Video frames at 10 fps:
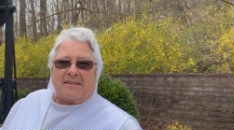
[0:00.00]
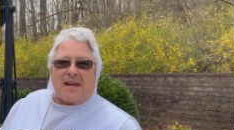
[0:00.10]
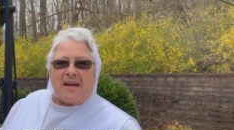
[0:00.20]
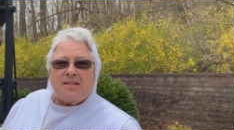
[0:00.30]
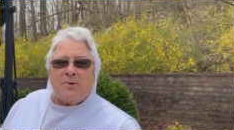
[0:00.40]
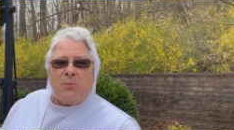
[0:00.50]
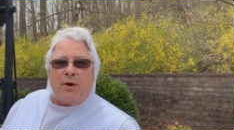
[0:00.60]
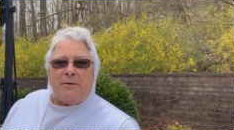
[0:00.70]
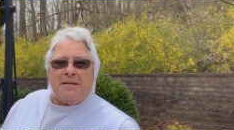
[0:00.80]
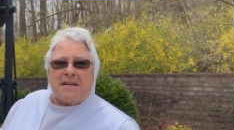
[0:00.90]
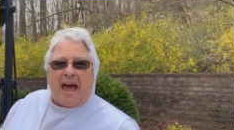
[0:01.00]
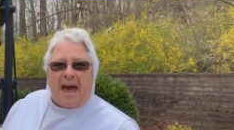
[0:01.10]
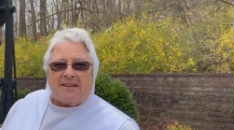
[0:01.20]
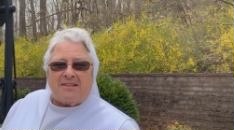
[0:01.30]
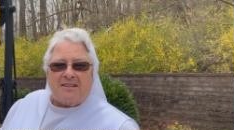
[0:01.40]
Takes him where he's
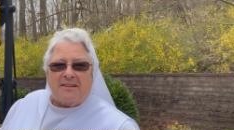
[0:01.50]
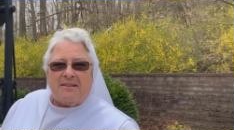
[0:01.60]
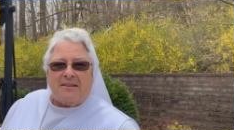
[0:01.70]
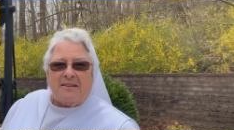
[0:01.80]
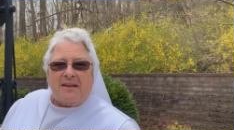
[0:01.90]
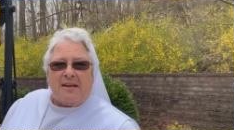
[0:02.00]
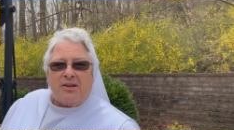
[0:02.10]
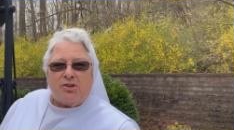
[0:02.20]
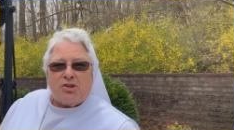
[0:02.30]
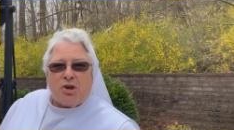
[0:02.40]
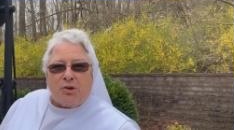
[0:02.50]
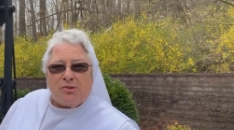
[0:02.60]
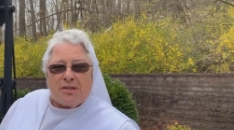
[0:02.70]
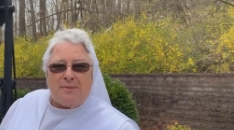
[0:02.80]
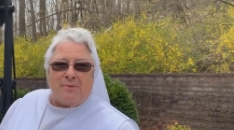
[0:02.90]
at,
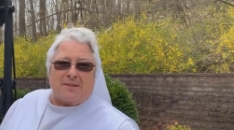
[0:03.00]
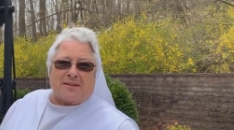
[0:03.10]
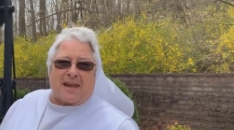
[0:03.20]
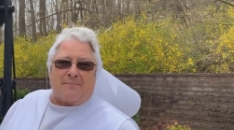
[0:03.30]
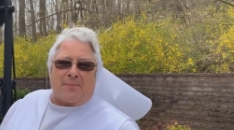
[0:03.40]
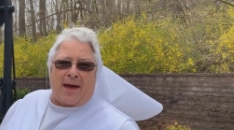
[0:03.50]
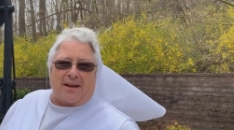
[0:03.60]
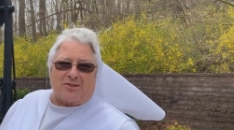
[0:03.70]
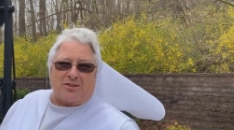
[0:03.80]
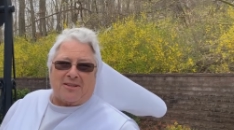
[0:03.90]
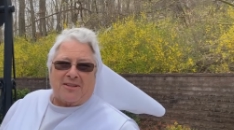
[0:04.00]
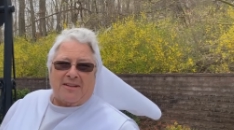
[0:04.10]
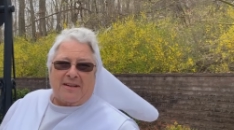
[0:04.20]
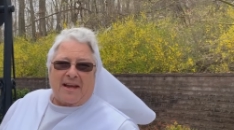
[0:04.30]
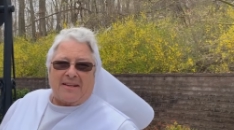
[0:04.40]
shows him his compassion,
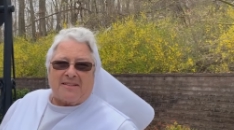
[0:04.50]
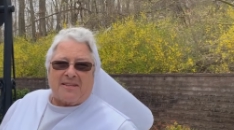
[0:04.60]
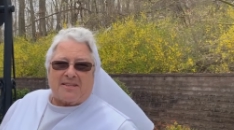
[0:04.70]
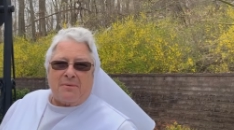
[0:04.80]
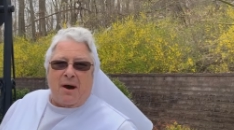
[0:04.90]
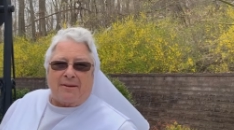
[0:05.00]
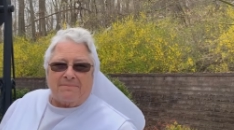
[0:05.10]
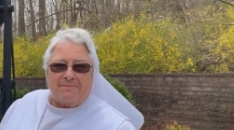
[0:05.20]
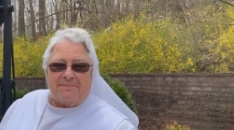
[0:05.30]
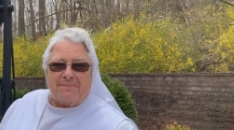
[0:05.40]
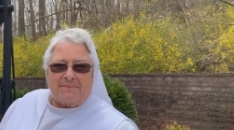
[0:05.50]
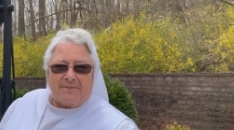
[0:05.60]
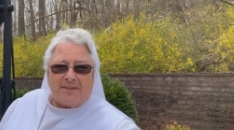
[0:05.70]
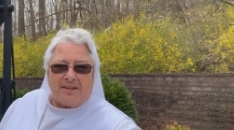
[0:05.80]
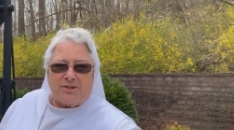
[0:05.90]
and says, Come on,
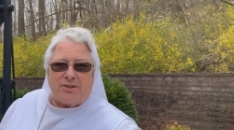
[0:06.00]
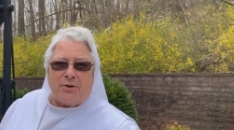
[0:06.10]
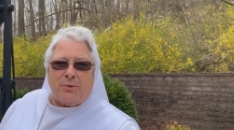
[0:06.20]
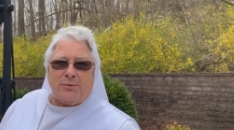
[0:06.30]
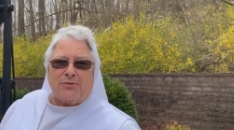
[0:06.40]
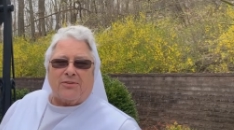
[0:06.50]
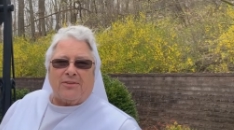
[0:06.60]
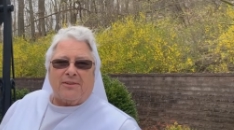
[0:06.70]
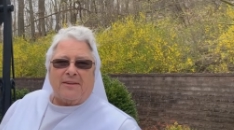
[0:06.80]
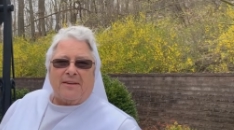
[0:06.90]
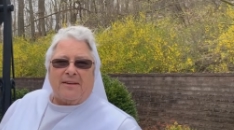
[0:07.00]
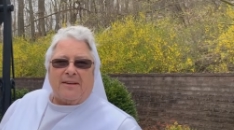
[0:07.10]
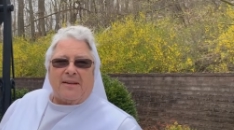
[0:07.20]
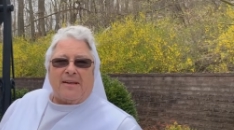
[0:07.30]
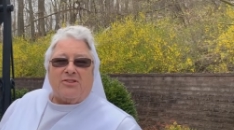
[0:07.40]
touch the holes.
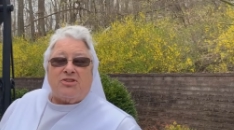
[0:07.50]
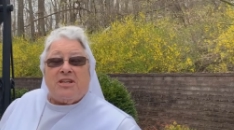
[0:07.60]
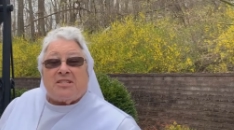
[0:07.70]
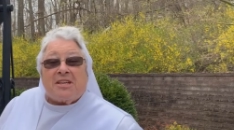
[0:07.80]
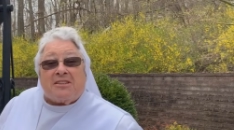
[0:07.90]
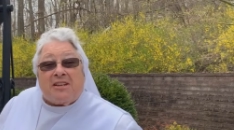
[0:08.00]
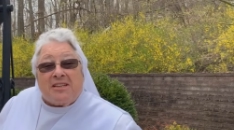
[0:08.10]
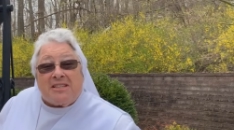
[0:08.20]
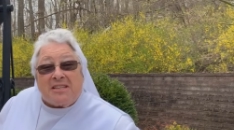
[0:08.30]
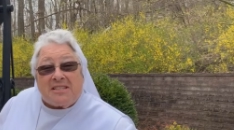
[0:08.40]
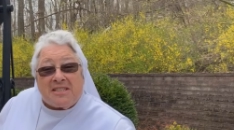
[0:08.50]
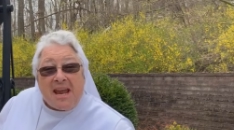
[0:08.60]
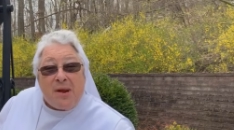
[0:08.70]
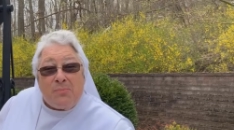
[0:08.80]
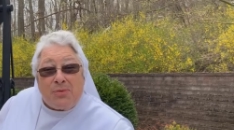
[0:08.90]
Jesus does the
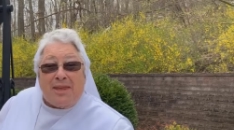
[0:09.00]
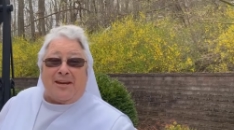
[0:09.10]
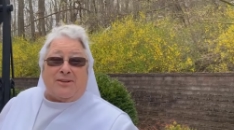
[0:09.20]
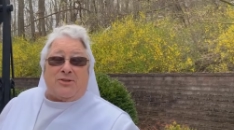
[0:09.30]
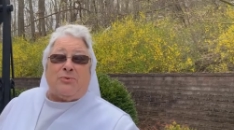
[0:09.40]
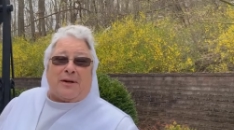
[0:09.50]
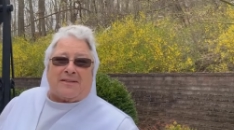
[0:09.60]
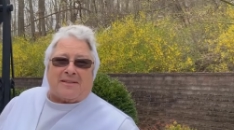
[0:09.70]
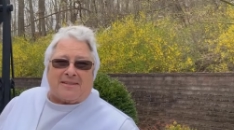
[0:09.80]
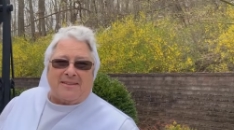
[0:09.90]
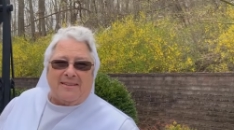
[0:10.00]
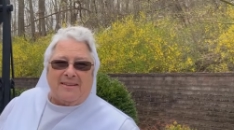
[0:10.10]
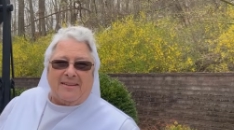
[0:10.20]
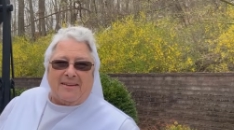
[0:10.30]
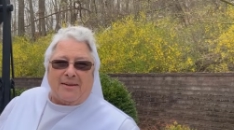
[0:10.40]
same thing to us.
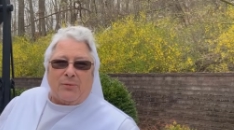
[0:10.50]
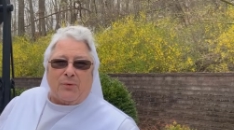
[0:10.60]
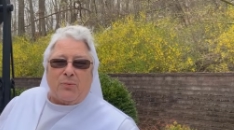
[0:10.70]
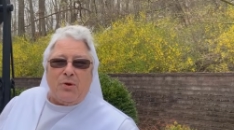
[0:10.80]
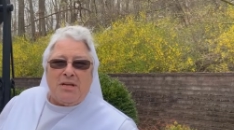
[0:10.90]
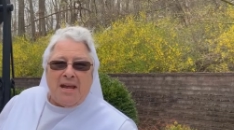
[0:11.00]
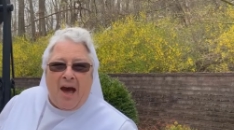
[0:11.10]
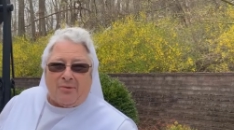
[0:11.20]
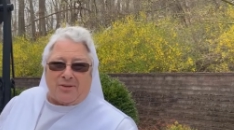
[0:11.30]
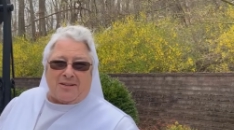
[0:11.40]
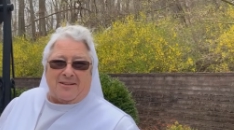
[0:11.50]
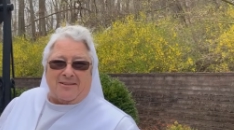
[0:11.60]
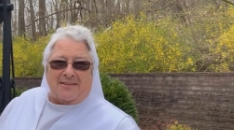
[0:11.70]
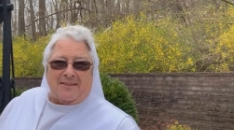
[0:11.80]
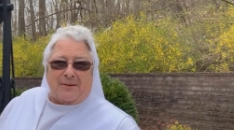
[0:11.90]
When we doubt,
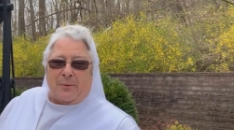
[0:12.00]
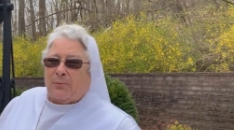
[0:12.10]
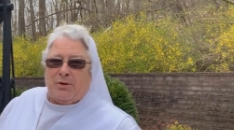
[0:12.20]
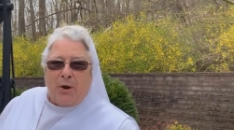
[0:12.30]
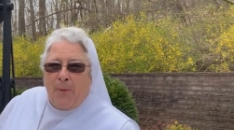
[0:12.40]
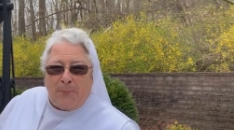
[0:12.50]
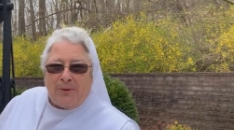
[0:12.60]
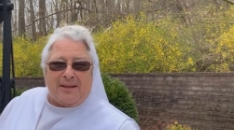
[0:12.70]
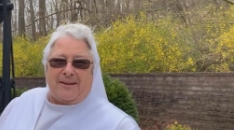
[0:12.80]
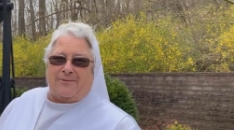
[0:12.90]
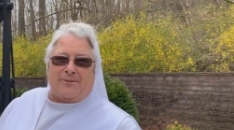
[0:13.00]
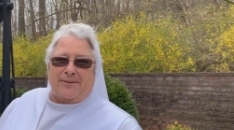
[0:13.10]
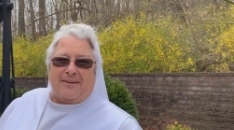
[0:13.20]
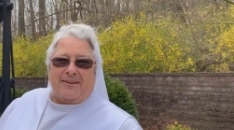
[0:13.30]
when we don't believe.